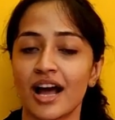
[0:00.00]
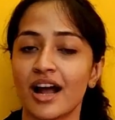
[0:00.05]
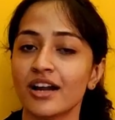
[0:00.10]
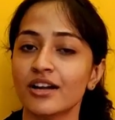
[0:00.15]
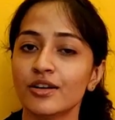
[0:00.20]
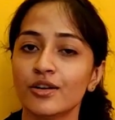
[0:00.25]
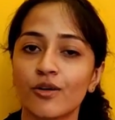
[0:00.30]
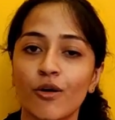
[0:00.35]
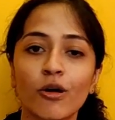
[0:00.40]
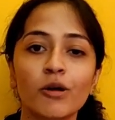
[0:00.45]

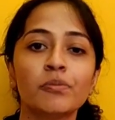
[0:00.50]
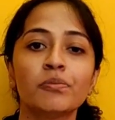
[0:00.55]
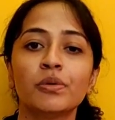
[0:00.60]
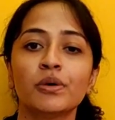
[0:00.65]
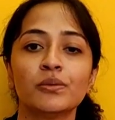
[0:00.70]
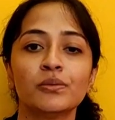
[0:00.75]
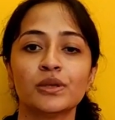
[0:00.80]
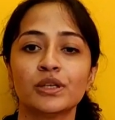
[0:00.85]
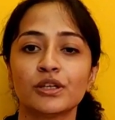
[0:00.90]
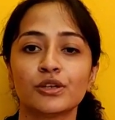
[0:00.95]
are not
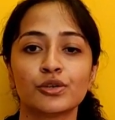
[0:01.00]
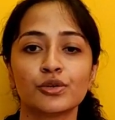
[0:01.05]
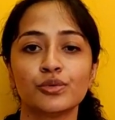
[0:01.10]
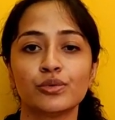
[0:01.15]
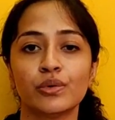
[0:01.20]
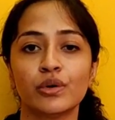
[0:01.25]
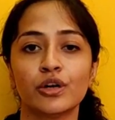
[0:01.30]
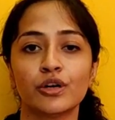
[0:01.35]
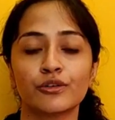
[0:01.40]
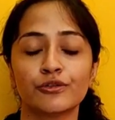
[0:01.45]
permitted to
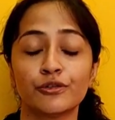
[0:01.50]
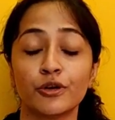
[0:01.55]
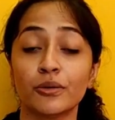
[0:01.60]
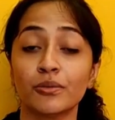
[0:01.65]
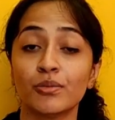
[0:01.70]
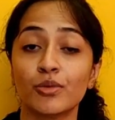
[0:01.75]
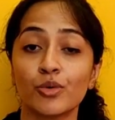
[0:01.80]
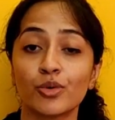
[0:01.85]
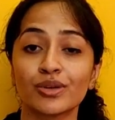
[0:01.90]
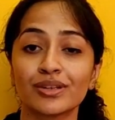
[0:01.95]
work
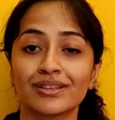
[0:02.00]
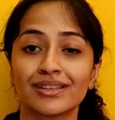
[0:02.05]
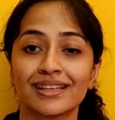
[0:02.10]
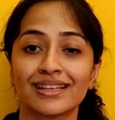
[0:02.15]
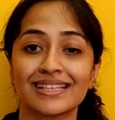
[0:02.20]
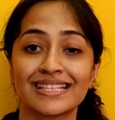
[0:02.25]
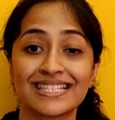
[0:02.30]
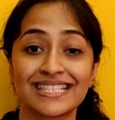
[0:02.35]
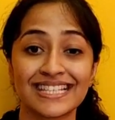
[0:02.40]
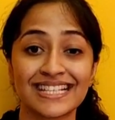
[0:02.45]
for more
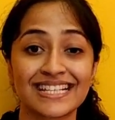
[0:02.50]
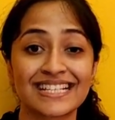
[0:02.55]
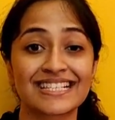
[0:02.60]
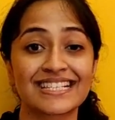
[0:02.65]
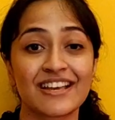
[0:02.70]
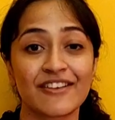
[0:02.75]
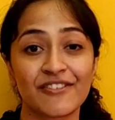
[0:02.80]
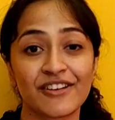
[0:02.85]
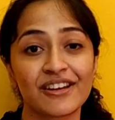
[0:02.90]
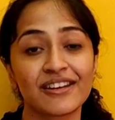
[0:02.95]
than
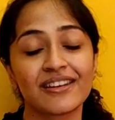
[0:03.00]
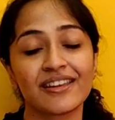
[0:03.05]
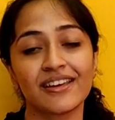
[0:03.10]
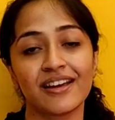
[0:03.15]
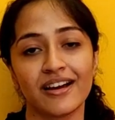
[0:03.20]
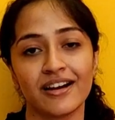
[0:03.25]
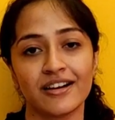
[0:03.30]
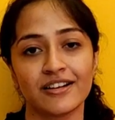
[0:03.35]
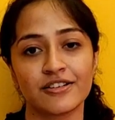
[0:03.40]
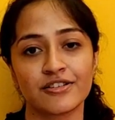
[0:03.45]

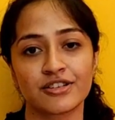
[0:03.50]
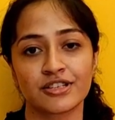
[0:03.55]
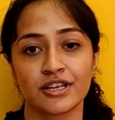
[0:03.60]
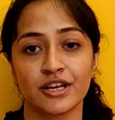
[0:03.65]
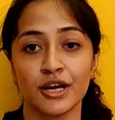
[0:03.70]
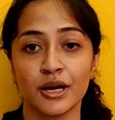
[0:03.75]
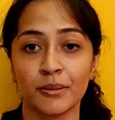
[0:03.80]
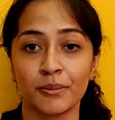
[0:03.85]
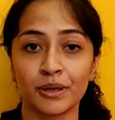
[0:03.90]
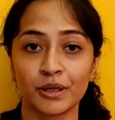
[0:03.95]
670 hours